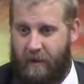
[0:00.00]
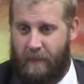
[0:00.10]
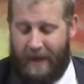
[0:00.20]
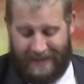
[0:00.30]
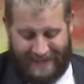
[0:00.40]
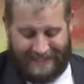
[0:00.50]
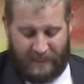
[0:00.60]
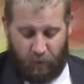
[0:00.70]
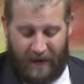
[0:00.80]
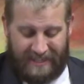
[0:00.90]
And this
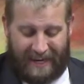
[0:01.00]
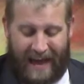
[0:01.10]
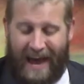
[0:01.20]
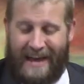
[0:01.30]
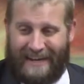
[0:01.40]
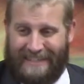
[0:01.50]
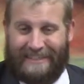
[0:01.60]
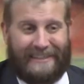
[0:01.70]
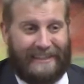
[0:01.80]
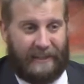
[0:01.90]
is where Hezekiah gets
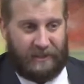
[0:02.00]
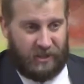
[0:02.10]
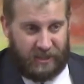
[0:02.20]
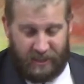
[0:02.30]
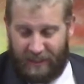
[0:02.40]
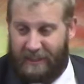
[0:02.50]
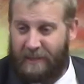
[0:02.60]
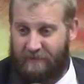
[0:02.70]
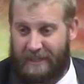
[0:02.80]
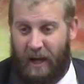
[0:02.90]
li- just
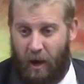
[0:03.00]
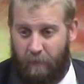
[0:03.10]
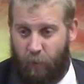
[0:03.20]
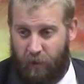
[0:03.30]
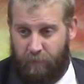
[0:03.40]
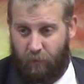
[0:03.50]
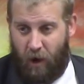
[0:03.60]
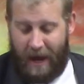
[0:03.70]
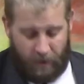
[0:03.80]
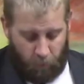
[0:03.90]
lifted up with
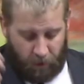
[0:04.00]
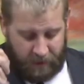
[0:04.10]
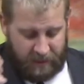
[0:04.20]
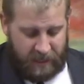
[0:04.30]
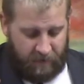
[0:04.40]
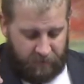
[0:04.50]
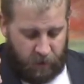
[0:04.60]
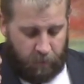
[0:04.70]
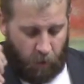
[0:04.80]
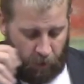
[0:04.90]
pride. And we're going to see a
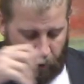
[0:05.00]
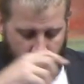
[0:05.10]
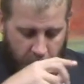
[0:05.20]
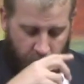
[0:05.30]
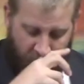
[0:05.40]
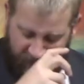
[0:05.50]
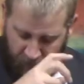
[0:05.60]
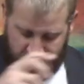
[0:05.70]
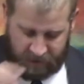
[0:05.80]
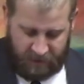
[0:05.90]
few more
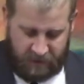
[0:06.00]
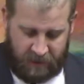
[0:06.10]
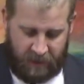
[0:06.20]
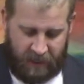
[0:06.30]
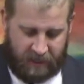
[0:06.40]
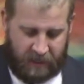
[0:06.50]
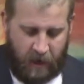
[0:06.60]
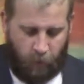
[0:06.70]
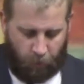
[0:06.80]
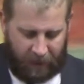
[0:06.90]
references to this.
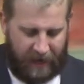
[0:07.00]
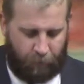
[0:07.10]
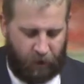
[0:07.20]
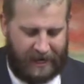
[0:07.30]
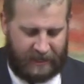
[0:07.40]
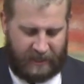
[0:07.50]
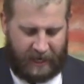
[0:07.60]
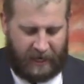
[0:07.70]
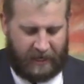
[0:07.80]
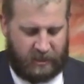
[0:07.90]
We're going to keep reading in
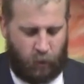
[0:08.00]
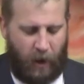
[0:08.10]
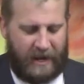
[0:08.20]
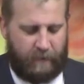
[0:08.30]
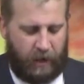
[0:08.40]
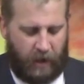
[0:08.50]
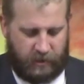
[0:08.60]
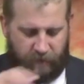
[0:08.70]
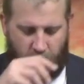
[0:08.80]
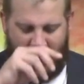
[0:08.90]
2 Kings 20, but
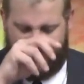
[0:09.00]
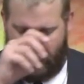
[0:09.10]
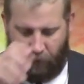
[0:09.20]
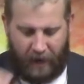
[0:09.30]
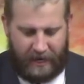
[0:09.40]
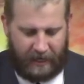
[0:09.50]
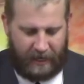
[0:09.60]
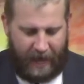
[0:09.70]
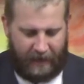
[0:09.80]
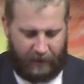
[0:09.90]
also if you want to get ready, get
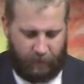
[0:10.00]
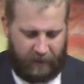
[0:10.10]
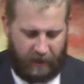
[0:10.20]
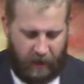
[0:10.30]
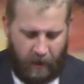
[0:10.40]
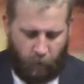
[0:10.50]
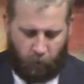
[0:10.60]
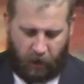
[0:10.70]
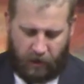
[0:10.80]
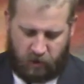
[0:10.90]
ahead a little bit, we're
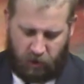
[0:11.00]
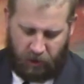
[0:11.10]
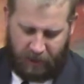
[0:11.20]
going to also look at